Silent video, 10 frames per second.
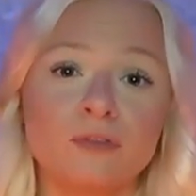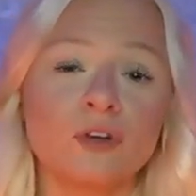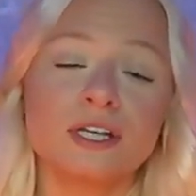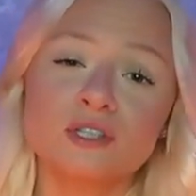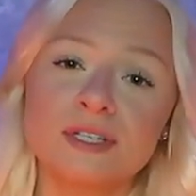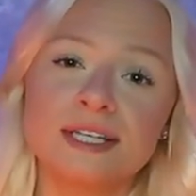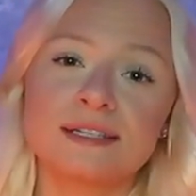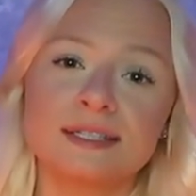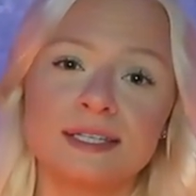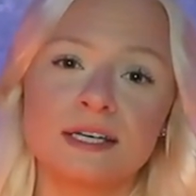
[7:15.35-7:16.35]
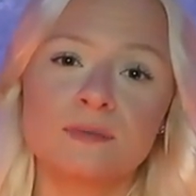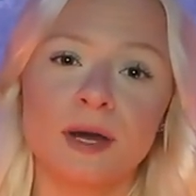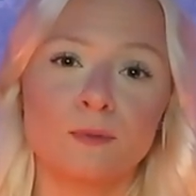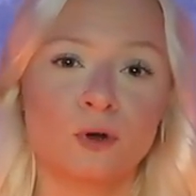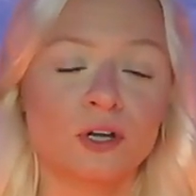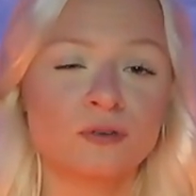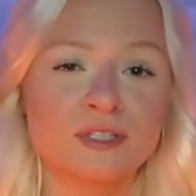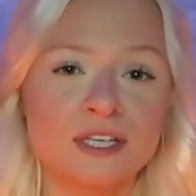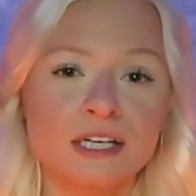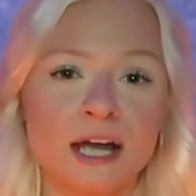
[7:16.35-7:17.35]
If you're interested in seeing my morning
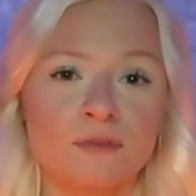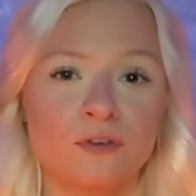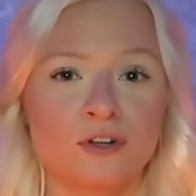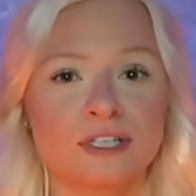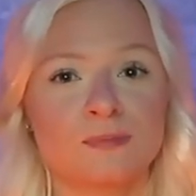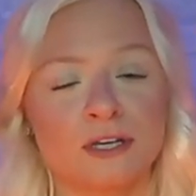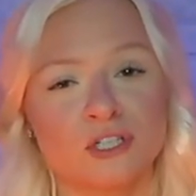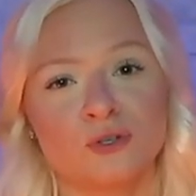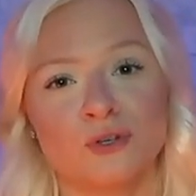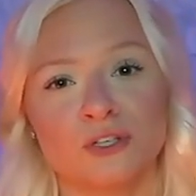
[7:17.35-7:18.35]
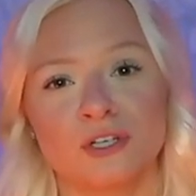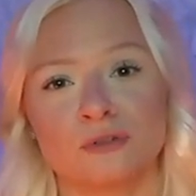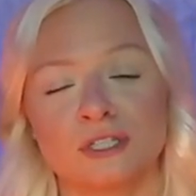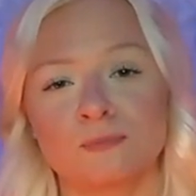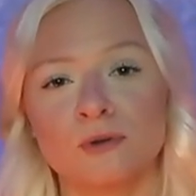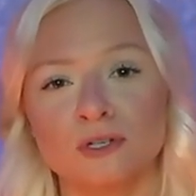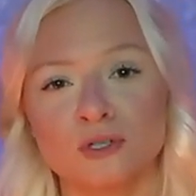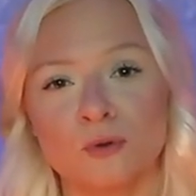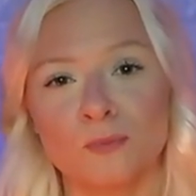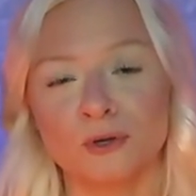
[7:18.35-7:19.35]
routine, I have a very special,
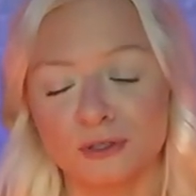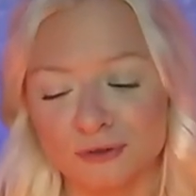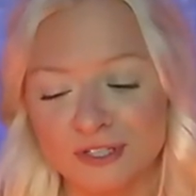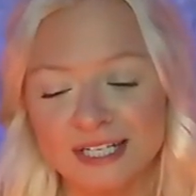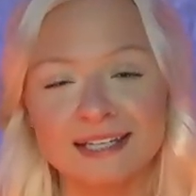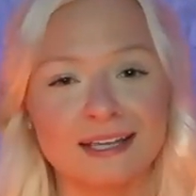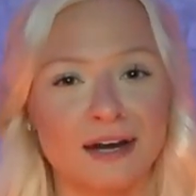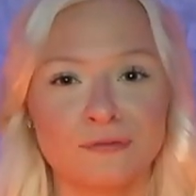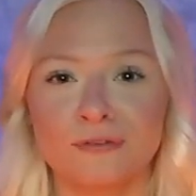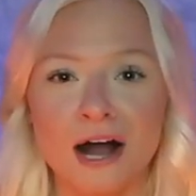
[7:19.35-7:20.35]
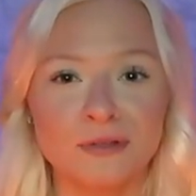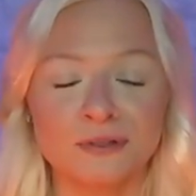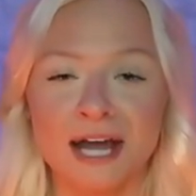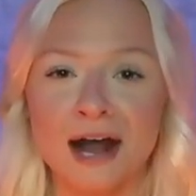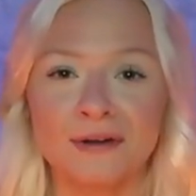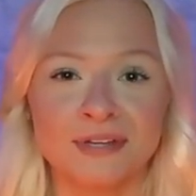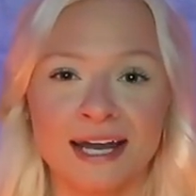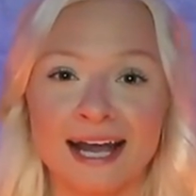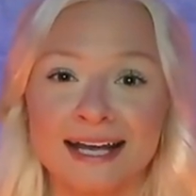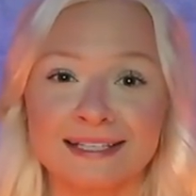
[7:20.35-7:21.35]
spiritual morning routine that I've followed now
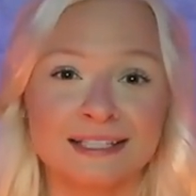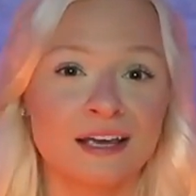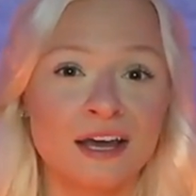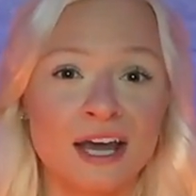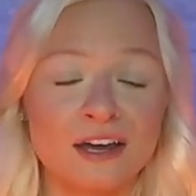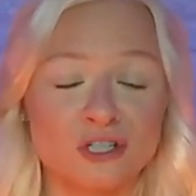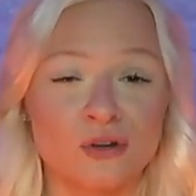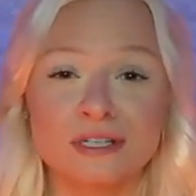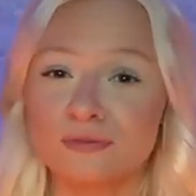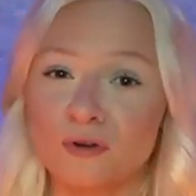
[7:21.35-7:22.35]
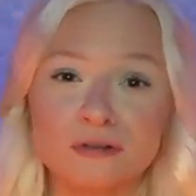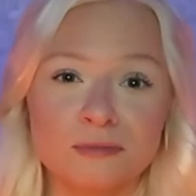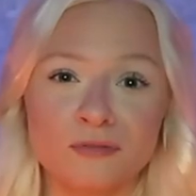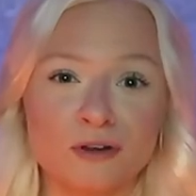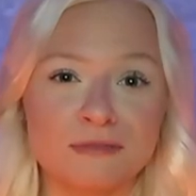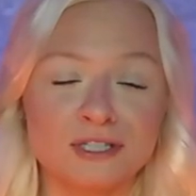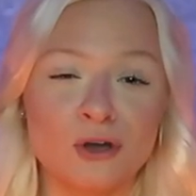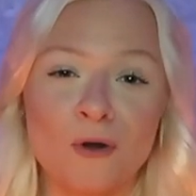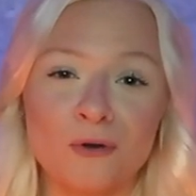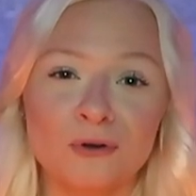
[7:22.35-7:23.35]
that has transformed me from a
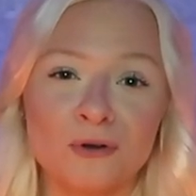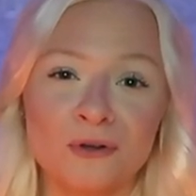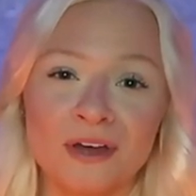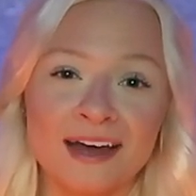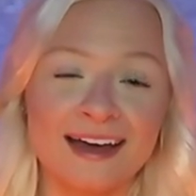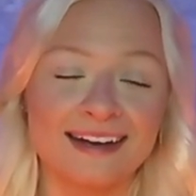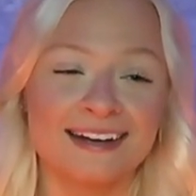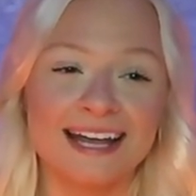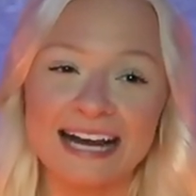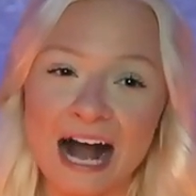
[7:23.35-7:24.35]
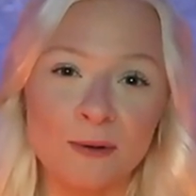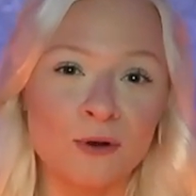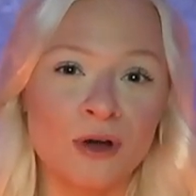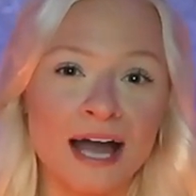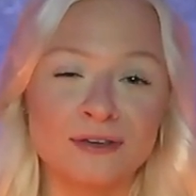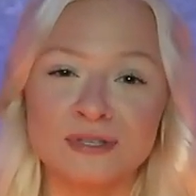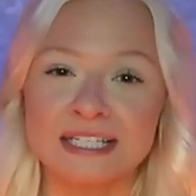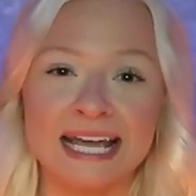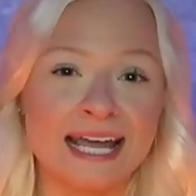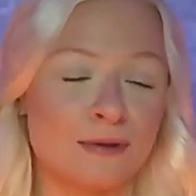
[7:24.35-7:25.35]
total night owl. I used
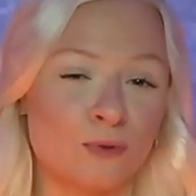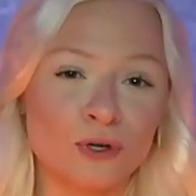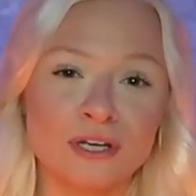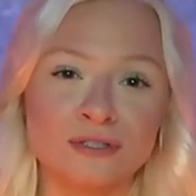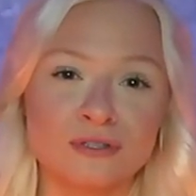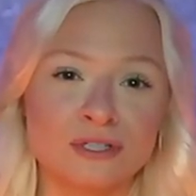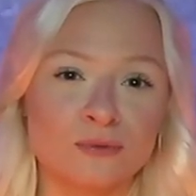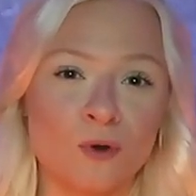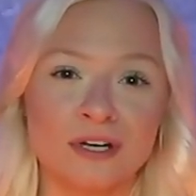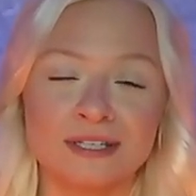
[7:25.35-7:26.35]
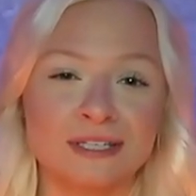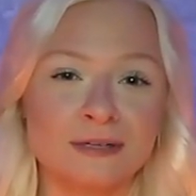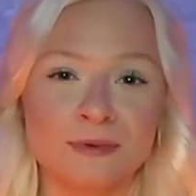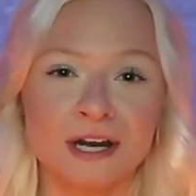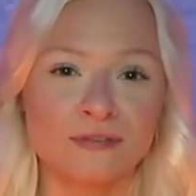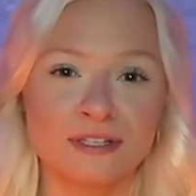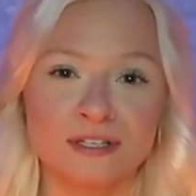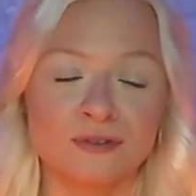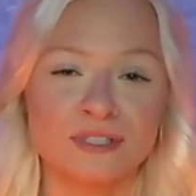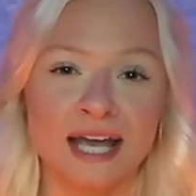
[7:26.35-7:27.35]
to hate mornings, used to want to sleep in every
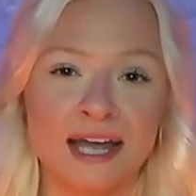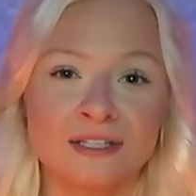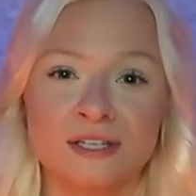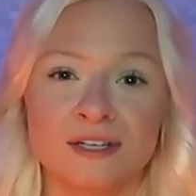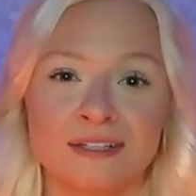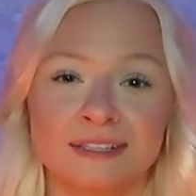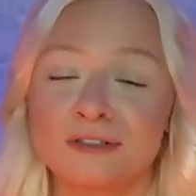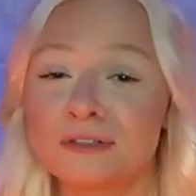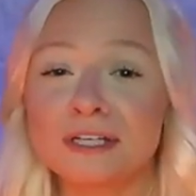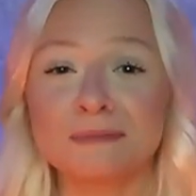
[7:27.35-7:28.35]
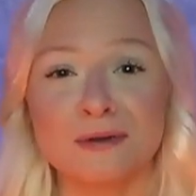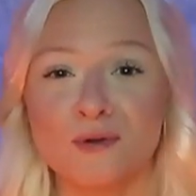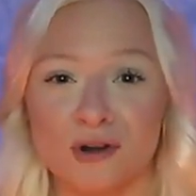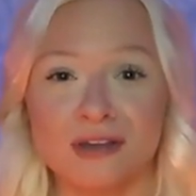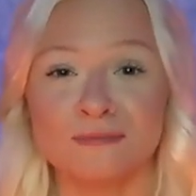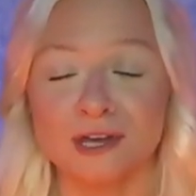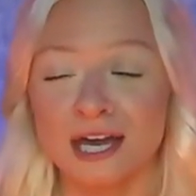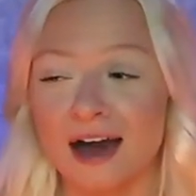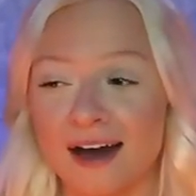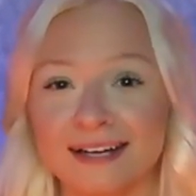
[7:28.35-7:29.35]
single day, to literally my morning
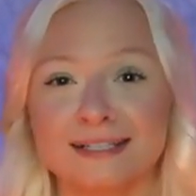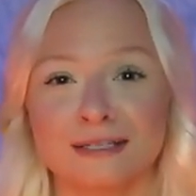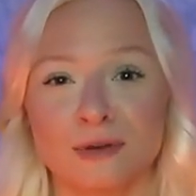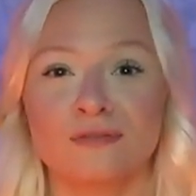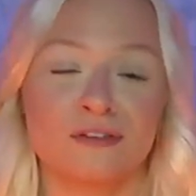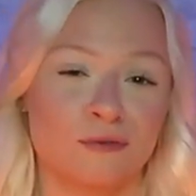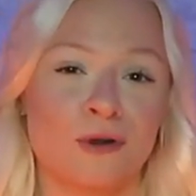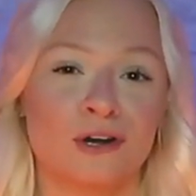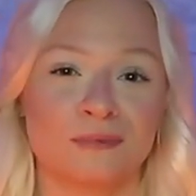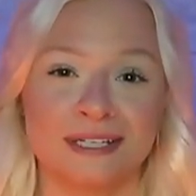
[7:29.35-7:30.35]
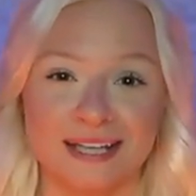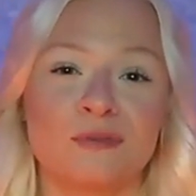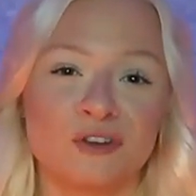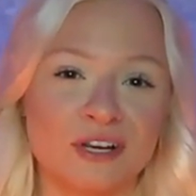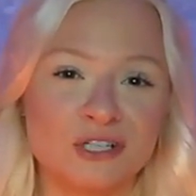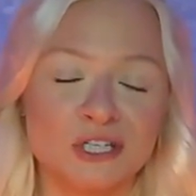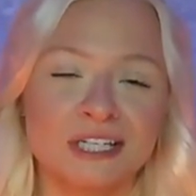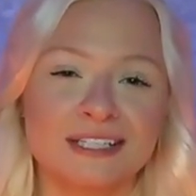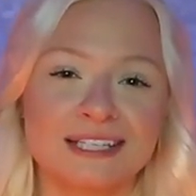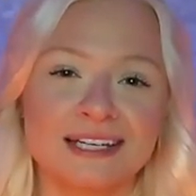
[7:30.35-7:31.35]
being honestly my favorite part of my day. If you're
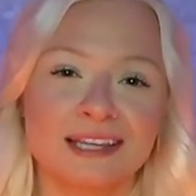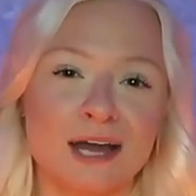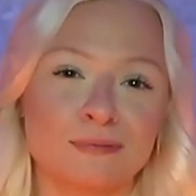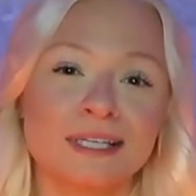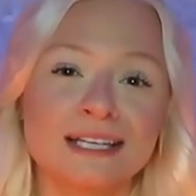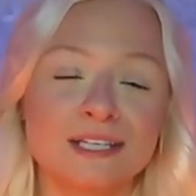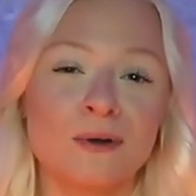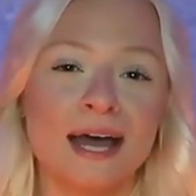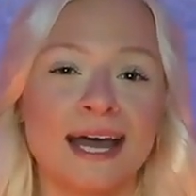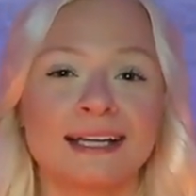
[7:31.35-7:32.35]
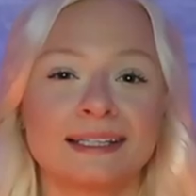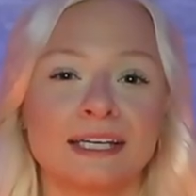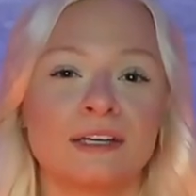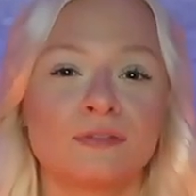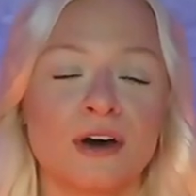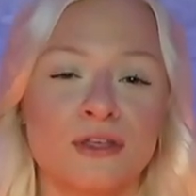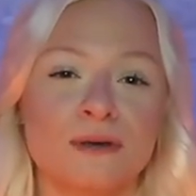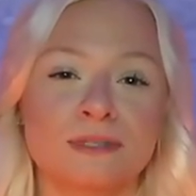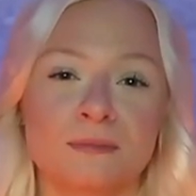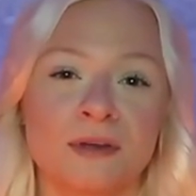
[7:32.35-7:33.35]
interested in seeing that, please go ahead and leave a
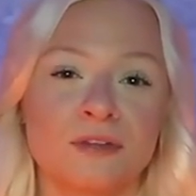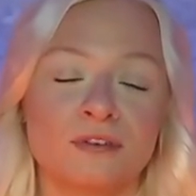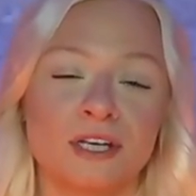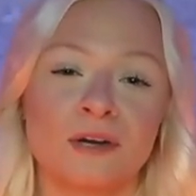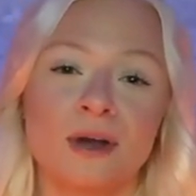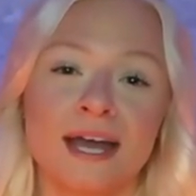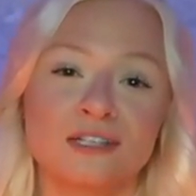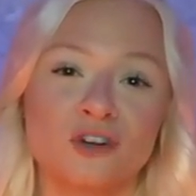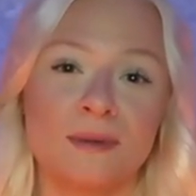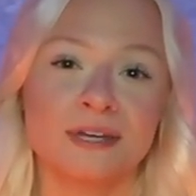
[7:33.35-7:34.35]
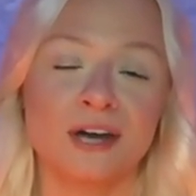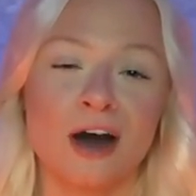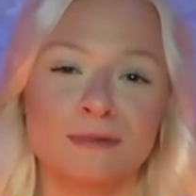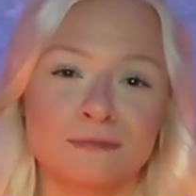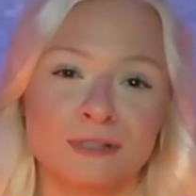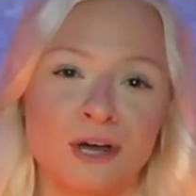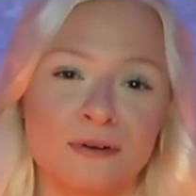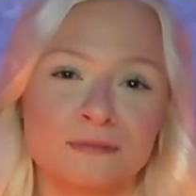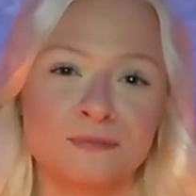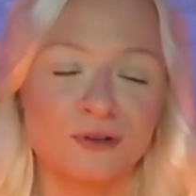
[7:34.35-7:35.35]
thumbs up on the video and drop me a comment below.
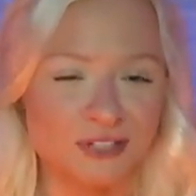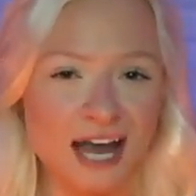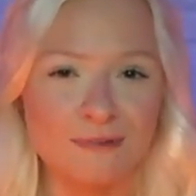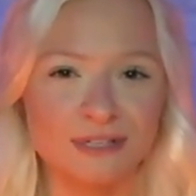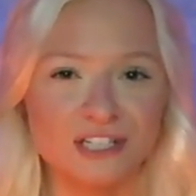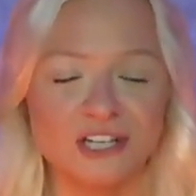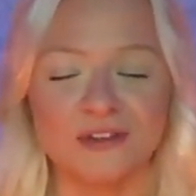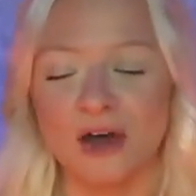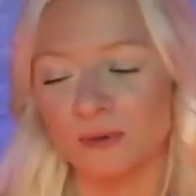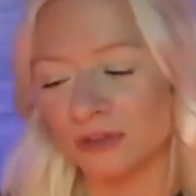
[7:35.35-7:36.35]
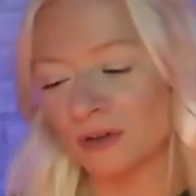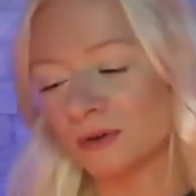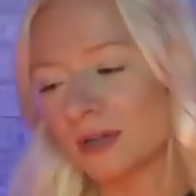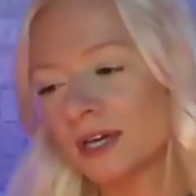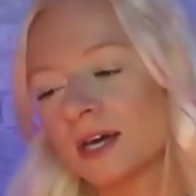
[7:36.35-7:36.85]
I'd be more than happy to share that with you.